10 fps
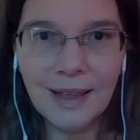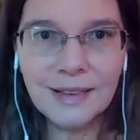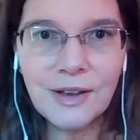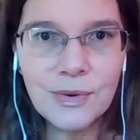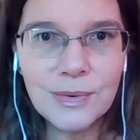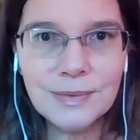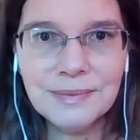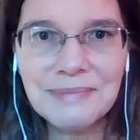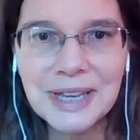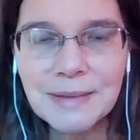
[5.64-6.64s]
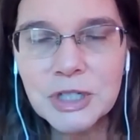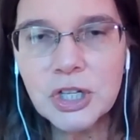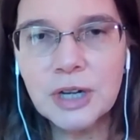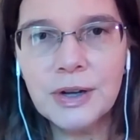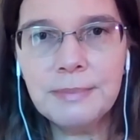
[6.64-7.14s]
Hello, my name is
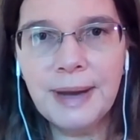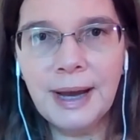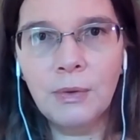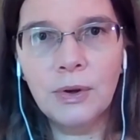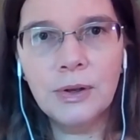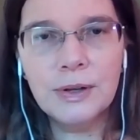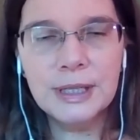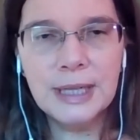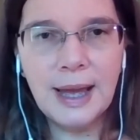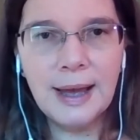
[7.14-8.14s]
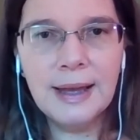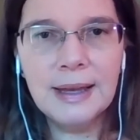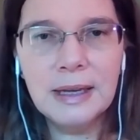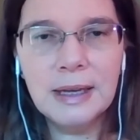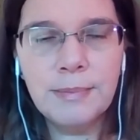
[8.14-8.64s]
Sharon Powell, and
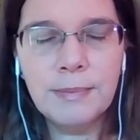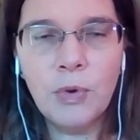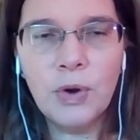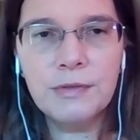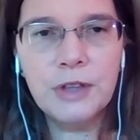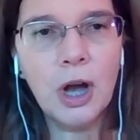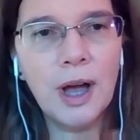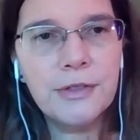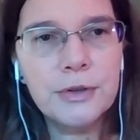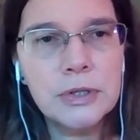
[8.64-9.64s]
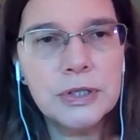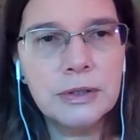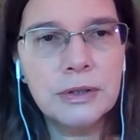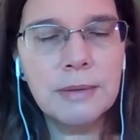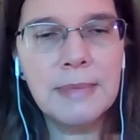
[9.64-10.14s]
I am one of the authors
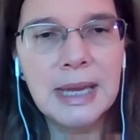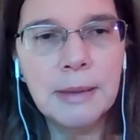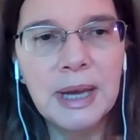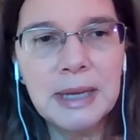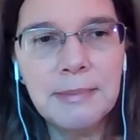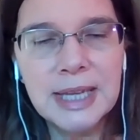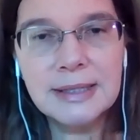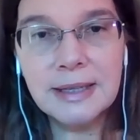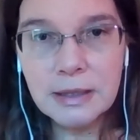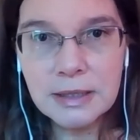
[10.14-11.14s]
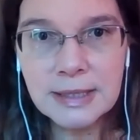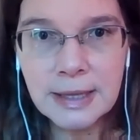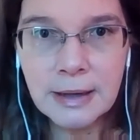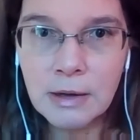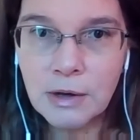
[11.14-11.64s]
in the Make Money Make Sense
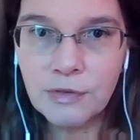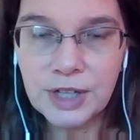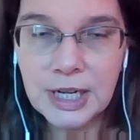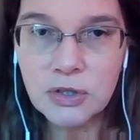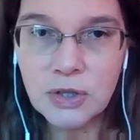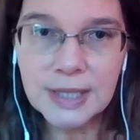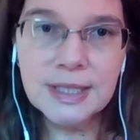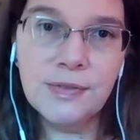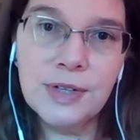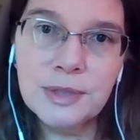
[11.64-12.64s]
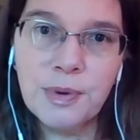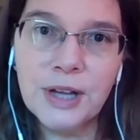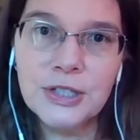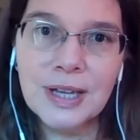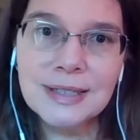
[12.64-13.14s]
Financial Activities
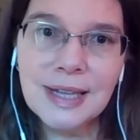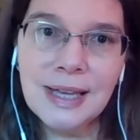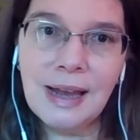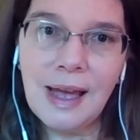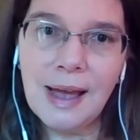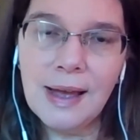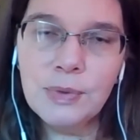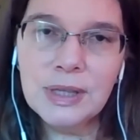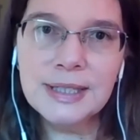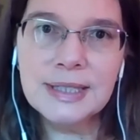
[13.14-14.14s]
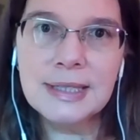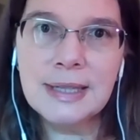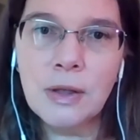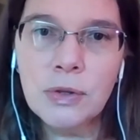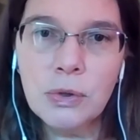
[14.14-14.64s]
Project. And I would like to
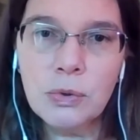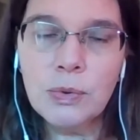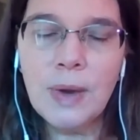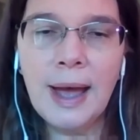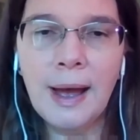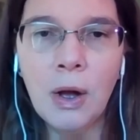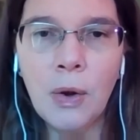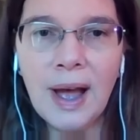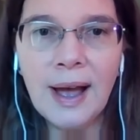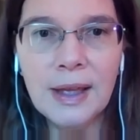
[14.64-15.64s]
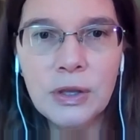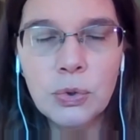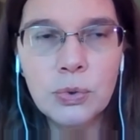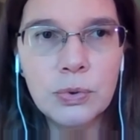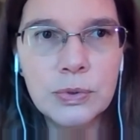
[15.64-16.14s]
tell you how I
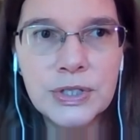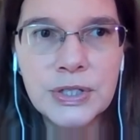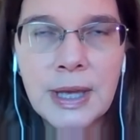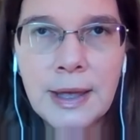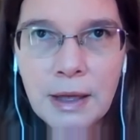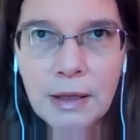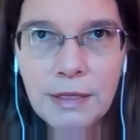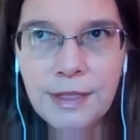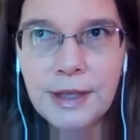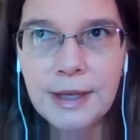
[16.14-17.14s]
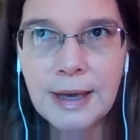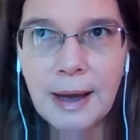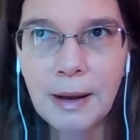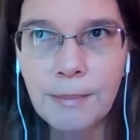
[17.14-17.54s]
use the